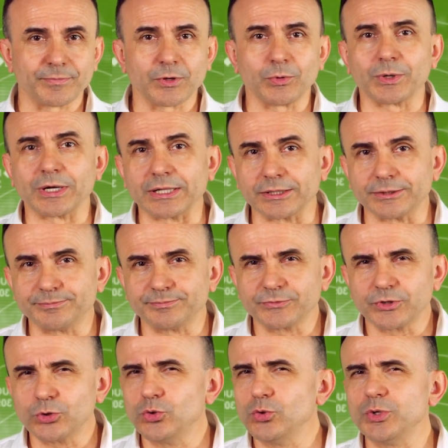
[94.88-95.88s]
Well,
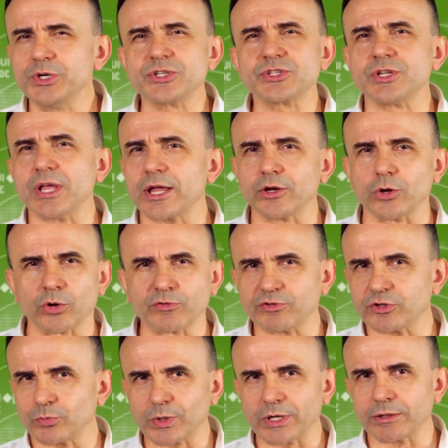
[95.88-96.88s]
who is not
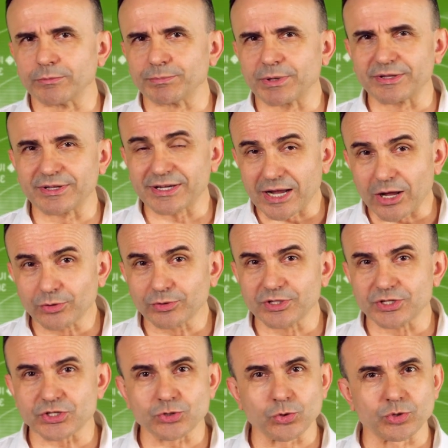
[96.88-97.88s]
overwhelmed by the
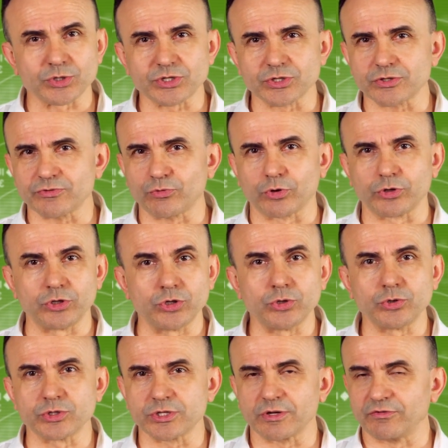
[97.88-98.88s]
countless sources for
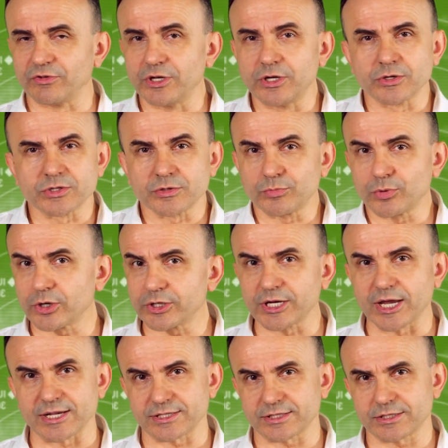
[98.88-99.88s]
news and videos and
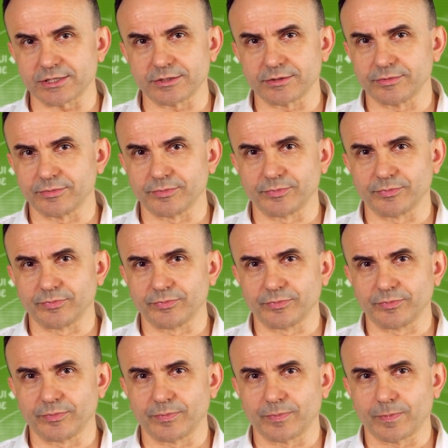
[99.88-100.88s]
podcasts?
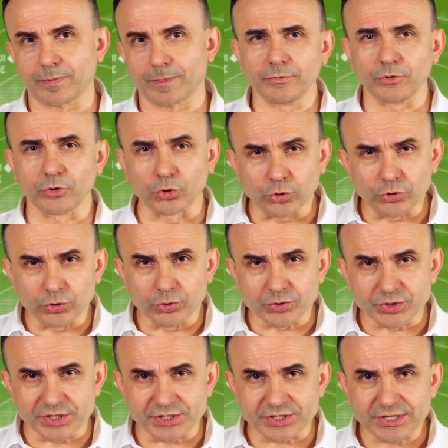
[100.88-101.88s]
The good
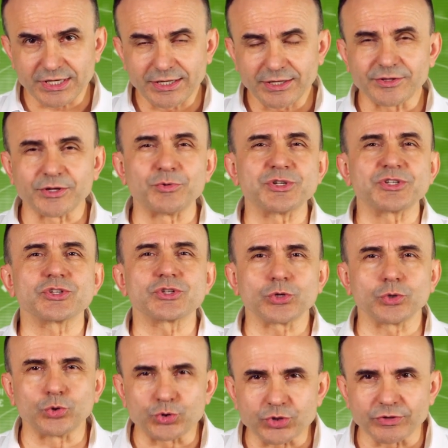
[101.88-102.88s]
news is there is a
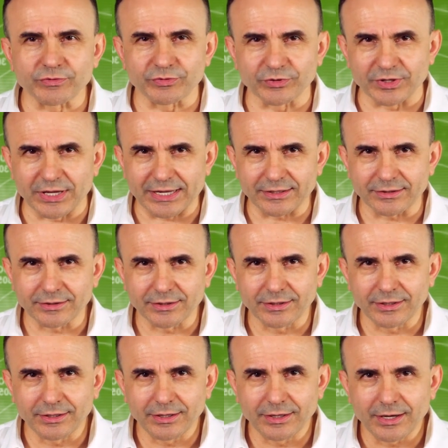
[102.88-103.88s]
solution for that.
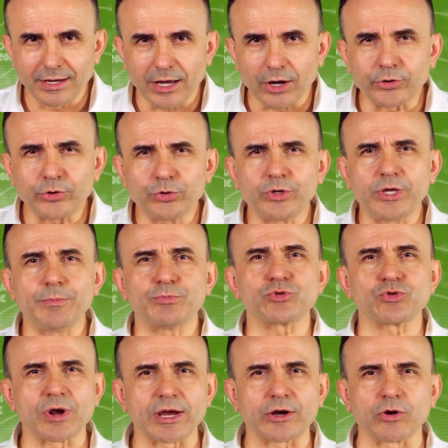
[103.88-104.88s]
How do you keep
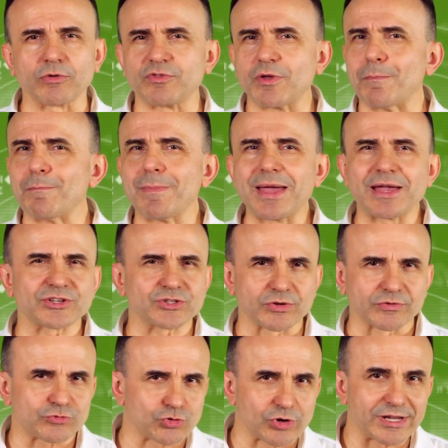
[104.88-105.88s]
track of the mass
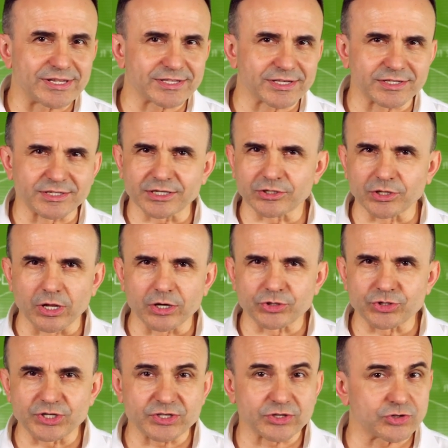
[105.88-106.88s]
of trends and
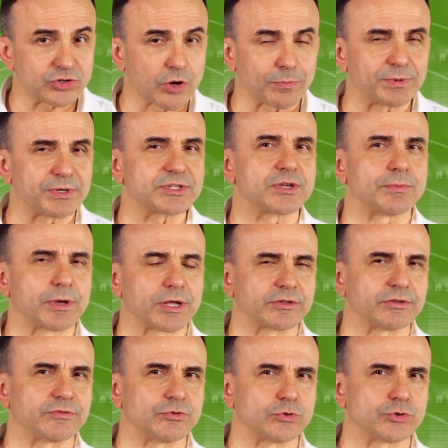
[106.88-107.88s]
technologies and topics about
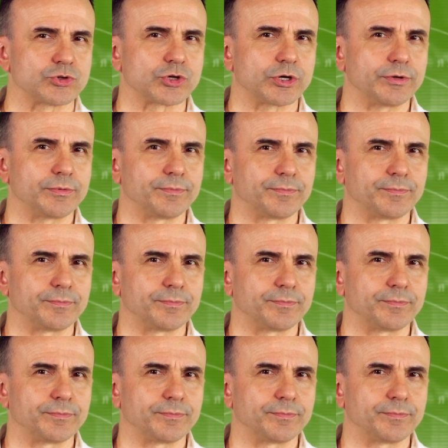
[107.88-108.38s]
the future?